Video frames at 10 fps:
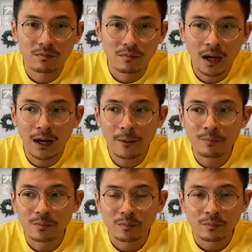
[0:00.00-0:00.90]

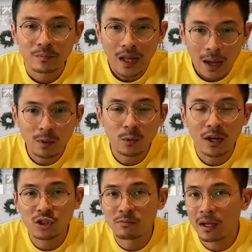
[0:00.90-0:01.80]
Apple would
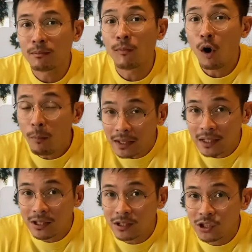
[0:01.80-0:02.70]
actually make more
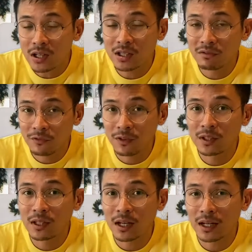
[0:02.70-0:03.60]
money charging
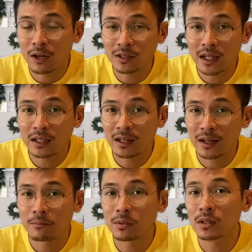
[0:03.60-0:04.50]
$15.99 or
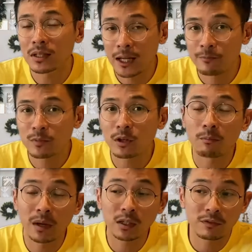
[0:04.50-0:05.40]
$9.99 per game
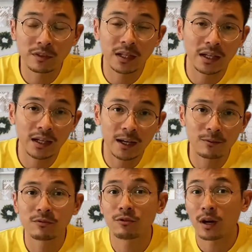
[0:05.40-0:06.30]
compared to
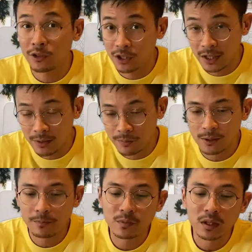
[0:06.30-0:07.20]
$15.99 for 100
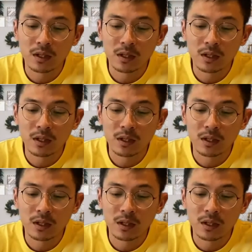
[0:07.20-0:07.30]
games.